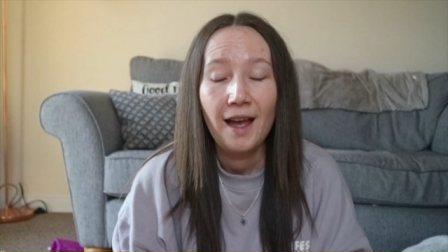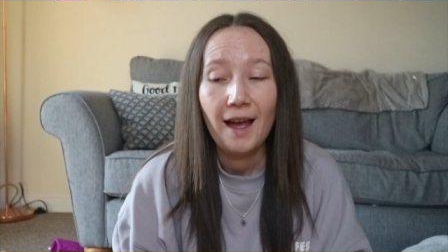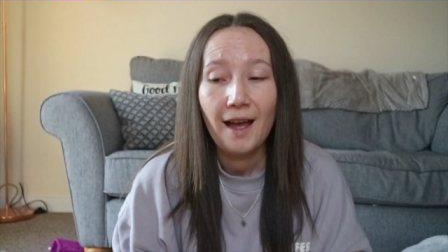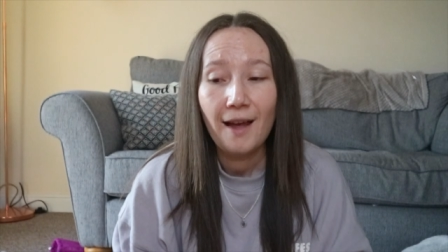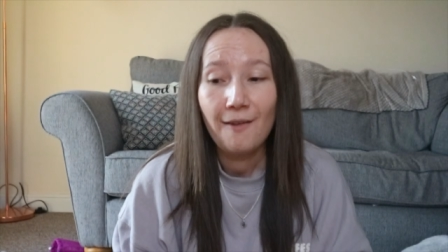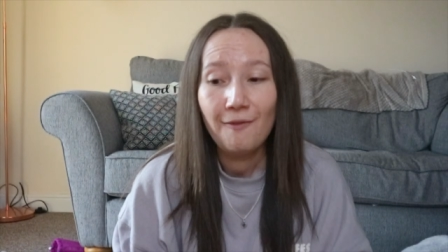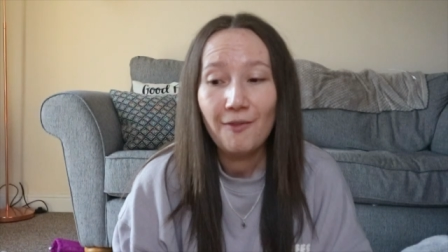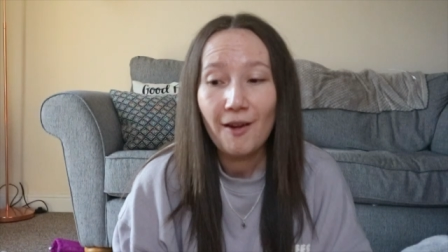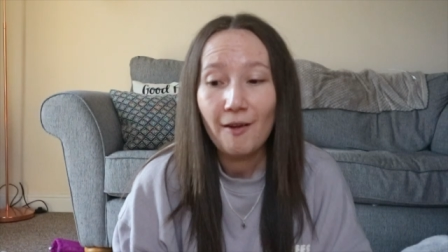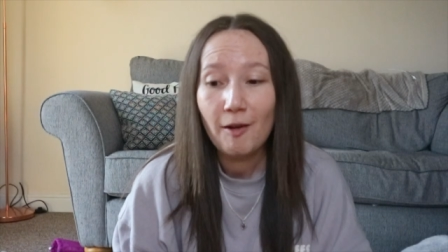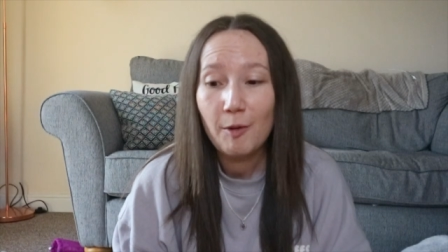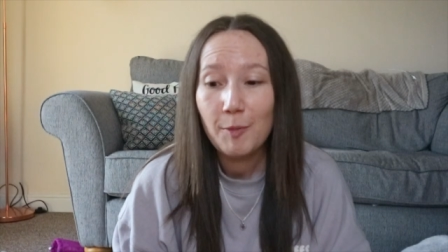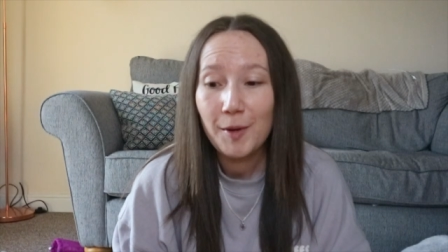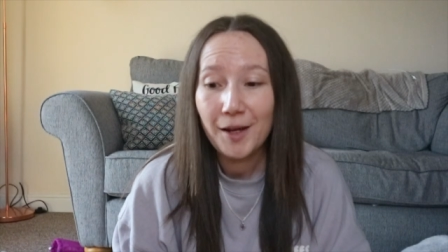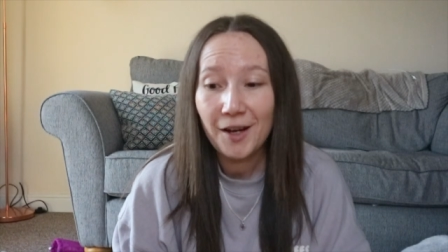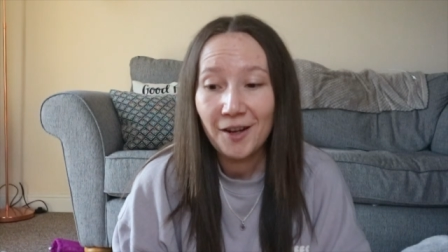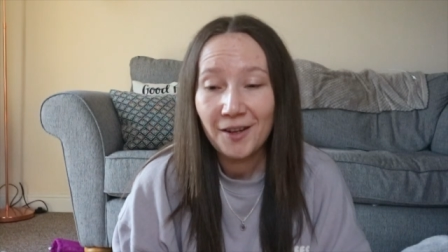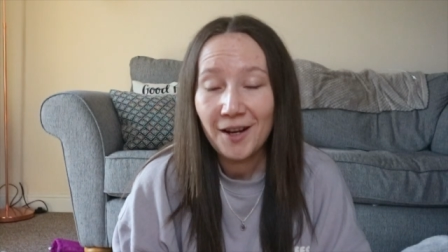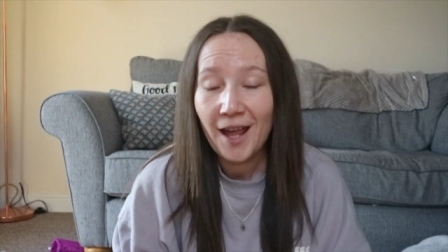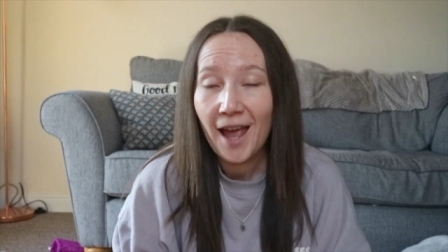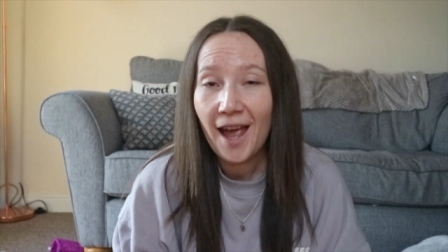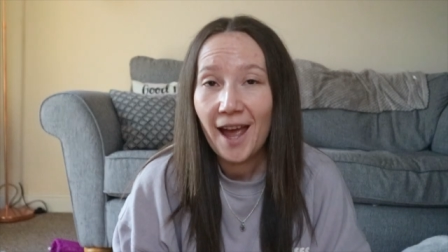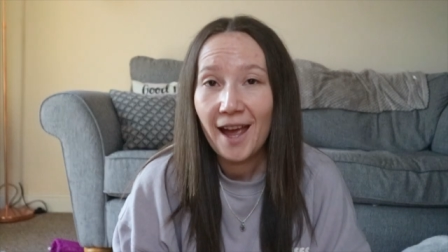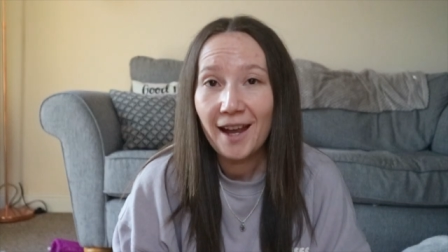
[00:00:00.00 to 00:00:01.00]
I'm very big
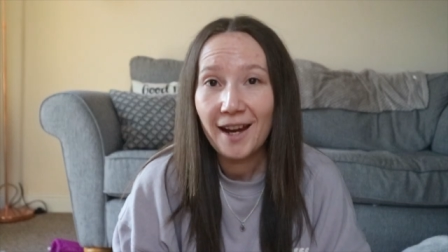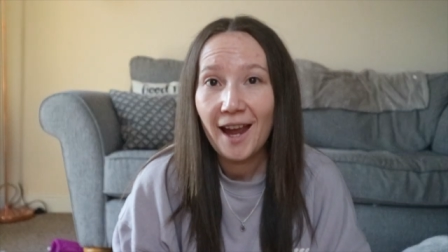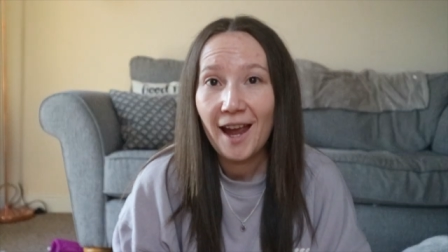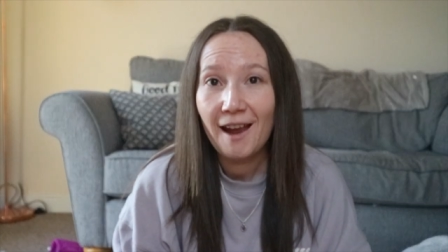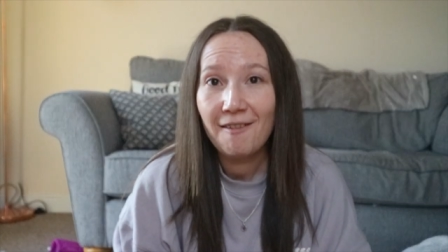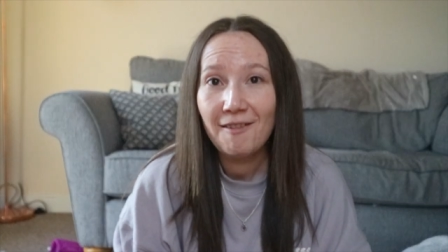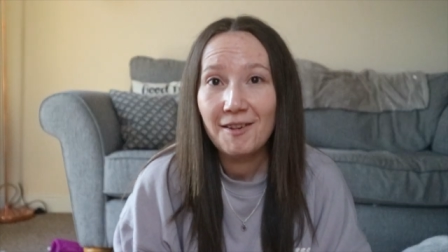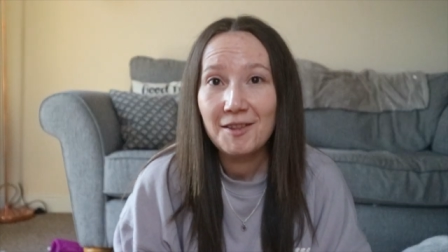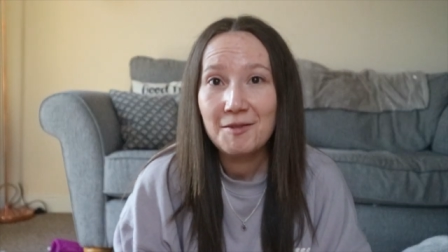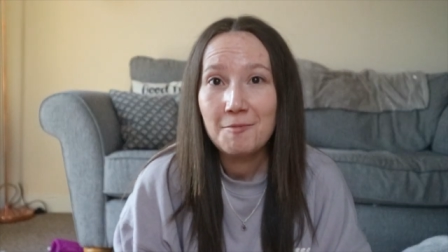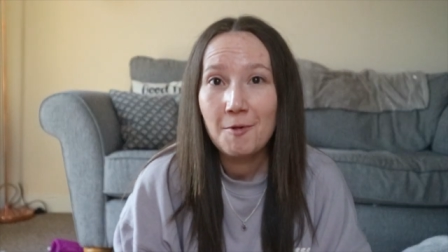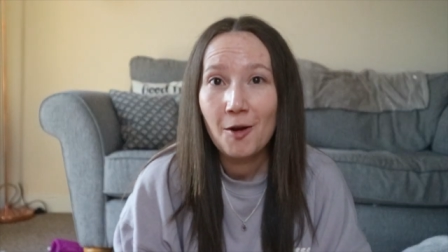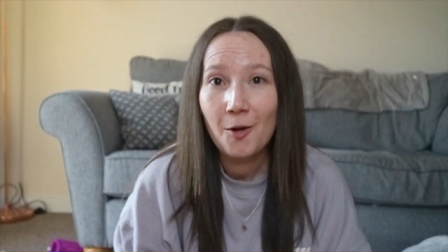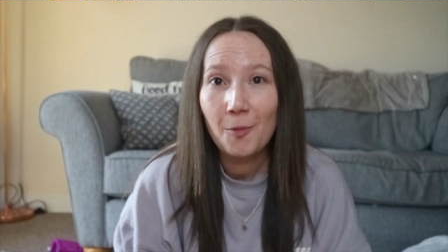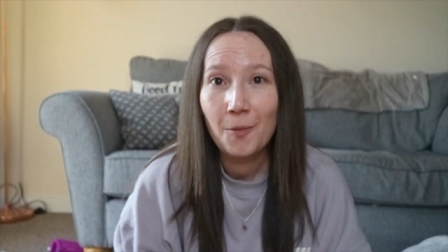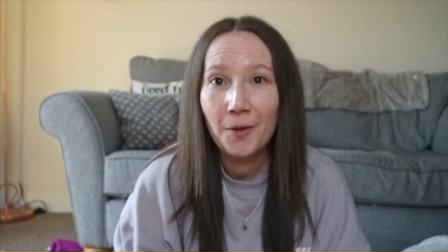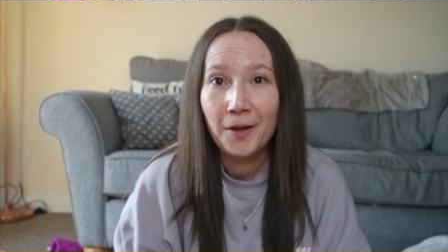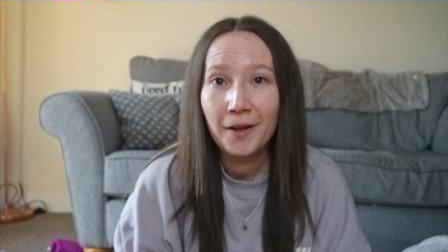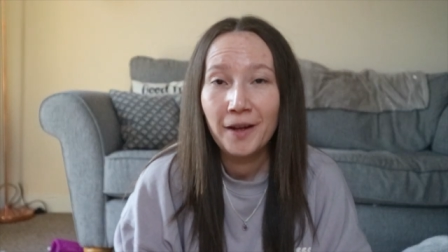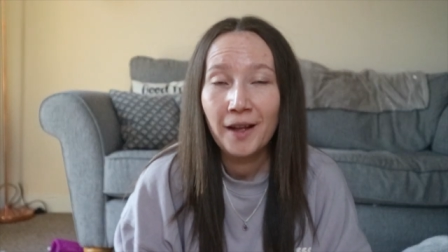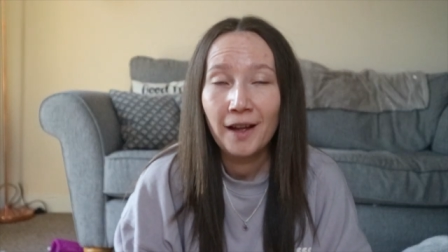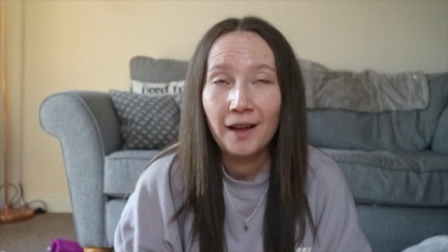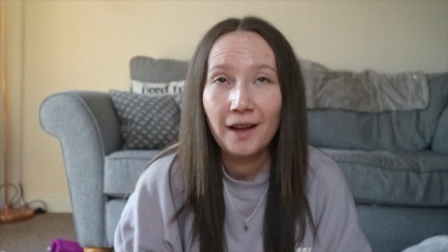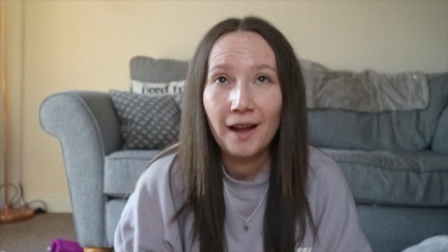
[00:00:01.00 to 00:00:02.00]
on hair care at the
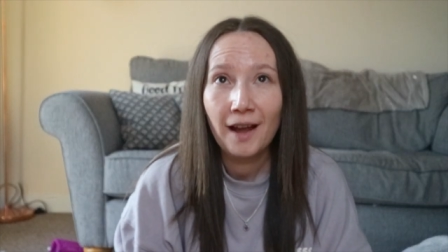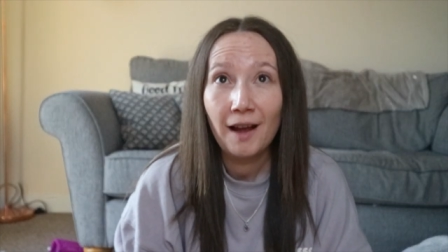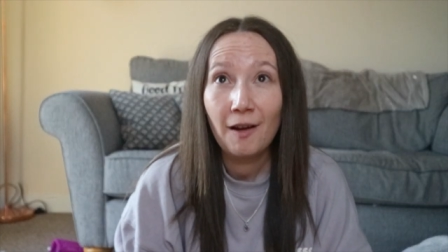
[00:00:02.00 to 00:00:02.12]
moment.